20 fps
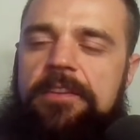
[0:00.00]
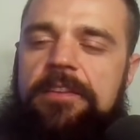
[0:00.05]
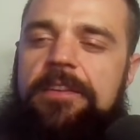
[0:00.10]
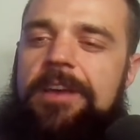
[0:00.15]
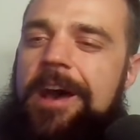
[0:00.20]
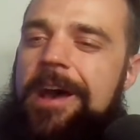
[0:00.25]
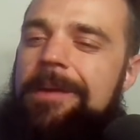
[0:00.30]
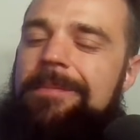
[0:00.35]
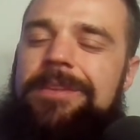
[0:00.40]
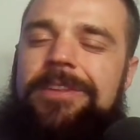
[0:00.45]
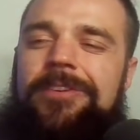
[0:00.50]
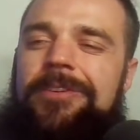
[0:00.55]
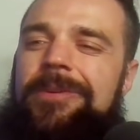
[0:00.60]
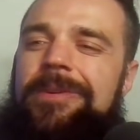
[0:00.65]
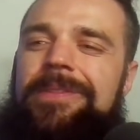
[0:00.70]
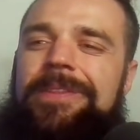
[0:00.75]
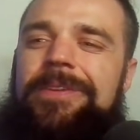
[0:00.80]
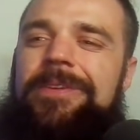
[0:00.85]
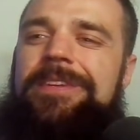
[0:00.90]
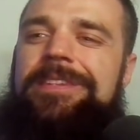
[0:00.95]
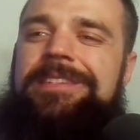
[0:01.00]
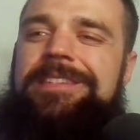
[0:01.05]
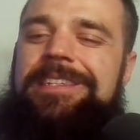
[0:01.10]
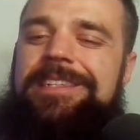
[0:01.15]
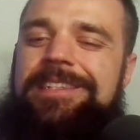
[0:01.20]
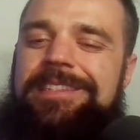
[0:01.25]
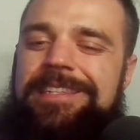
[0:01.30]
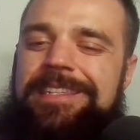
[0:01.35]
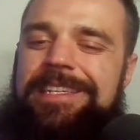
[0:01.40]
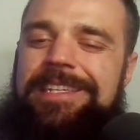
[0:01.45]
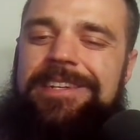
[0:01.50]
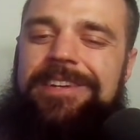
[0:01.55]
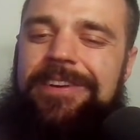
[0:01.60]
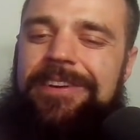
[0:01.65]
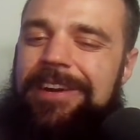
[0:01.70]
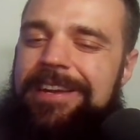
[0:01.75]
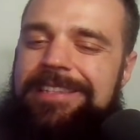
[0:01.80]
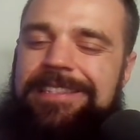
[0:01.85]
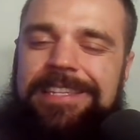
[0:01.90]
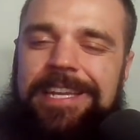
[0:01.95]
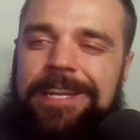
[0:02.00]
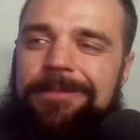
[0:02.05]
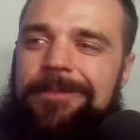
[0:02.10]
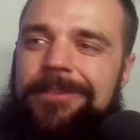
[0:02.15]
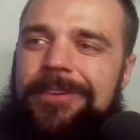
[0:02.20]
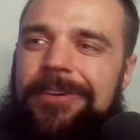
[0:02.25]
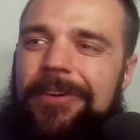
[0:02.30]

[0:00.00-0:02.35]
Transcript: do it with USDC or a stable